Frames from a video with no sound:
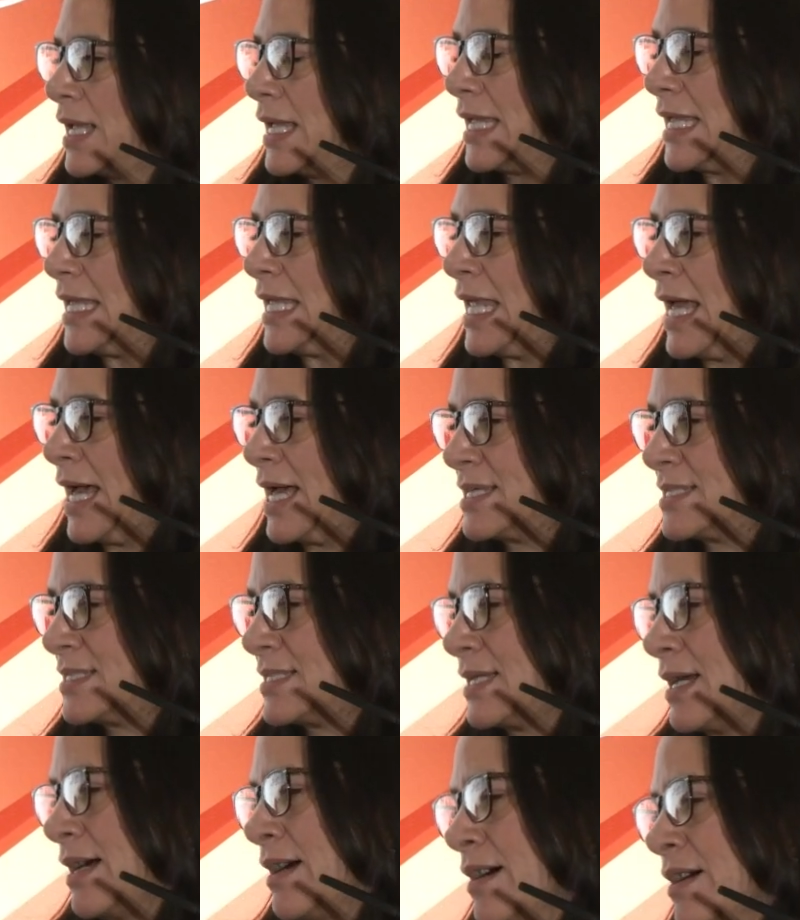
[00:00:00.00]
It has
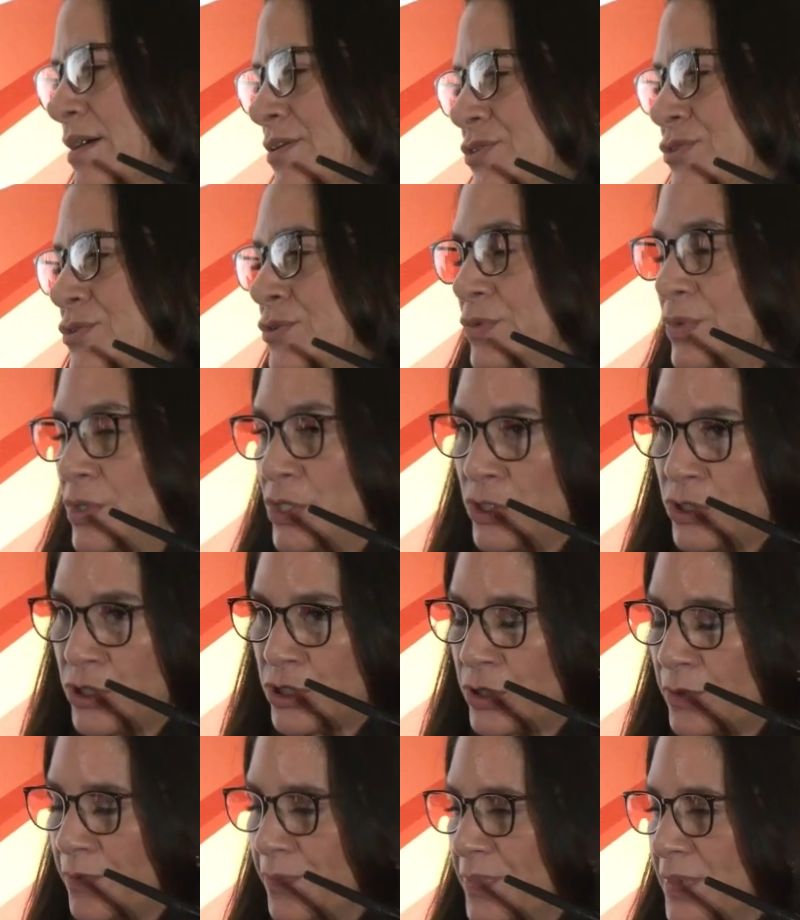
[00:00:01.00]
a
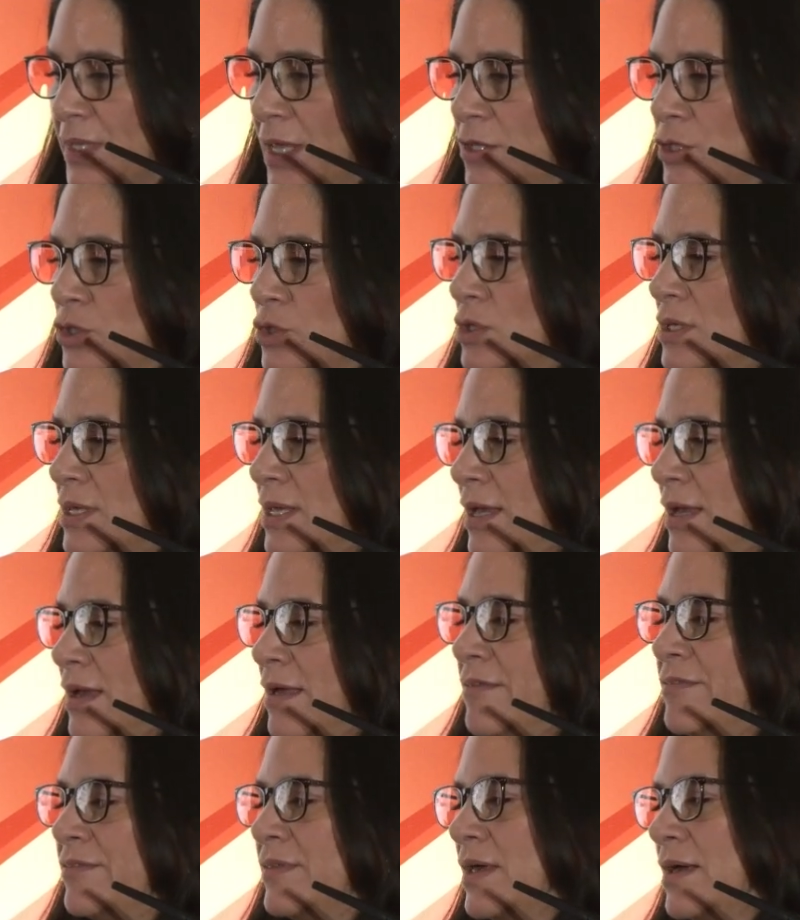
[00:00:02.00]
syringe that you
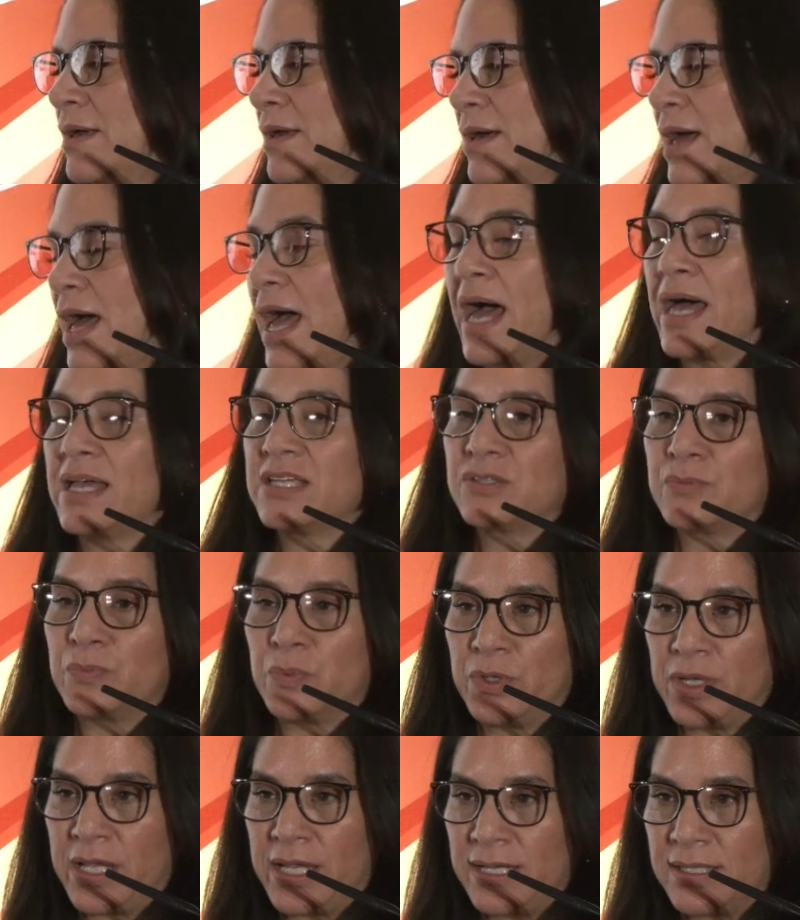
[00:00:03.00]
can
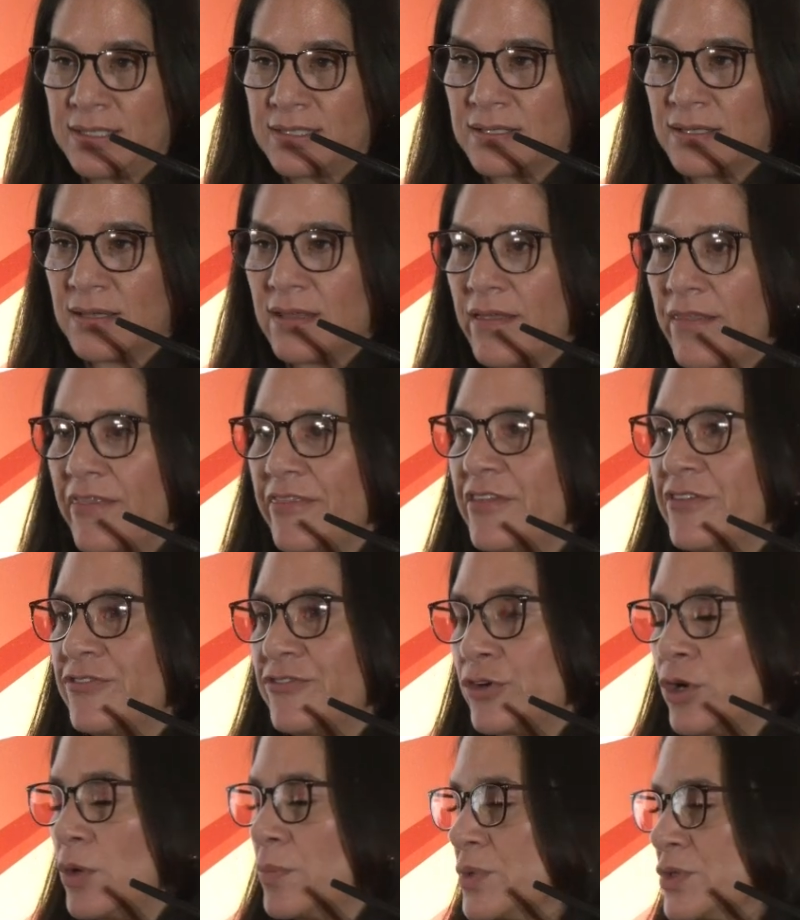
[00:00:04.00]
aspirate the
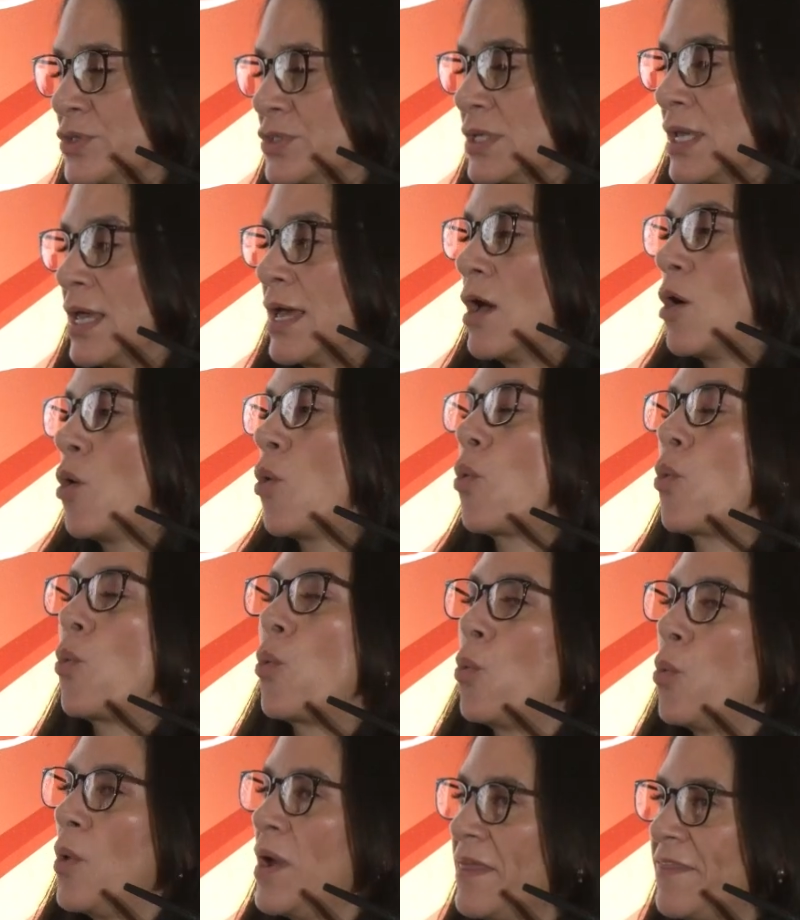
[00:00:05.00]
thrombus
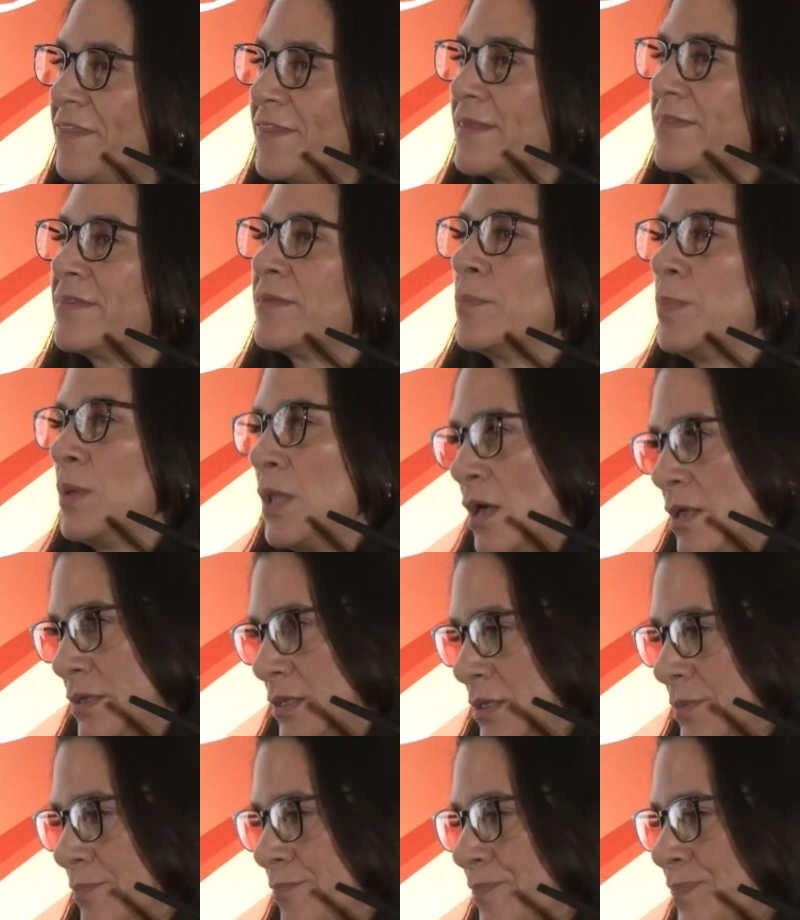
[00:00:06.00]
with the blood.
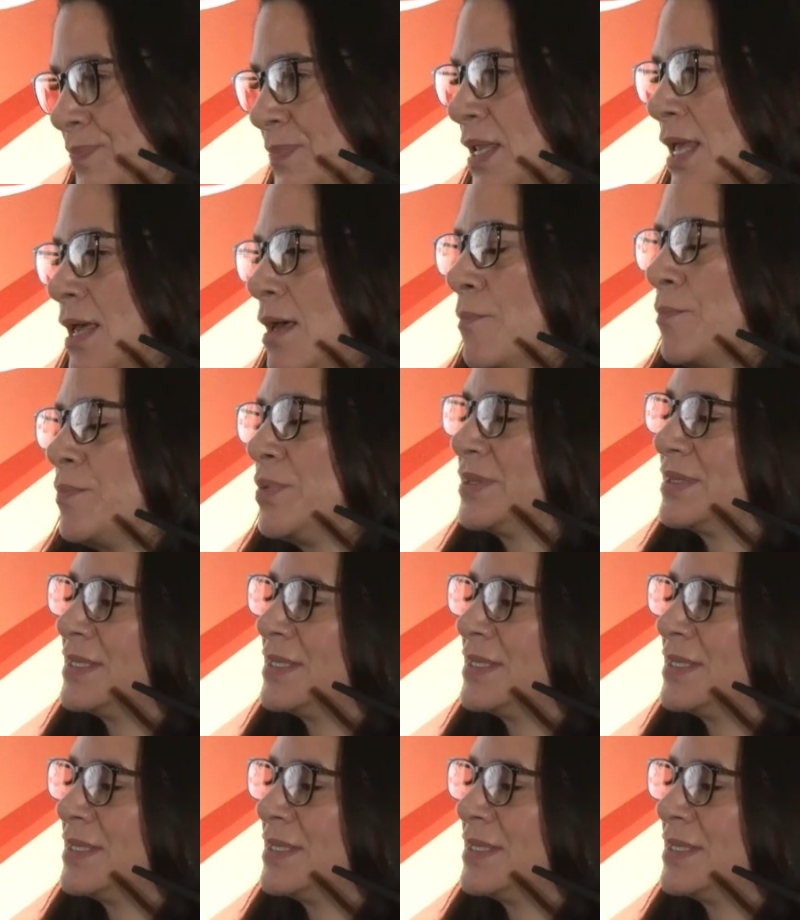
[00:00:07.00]
But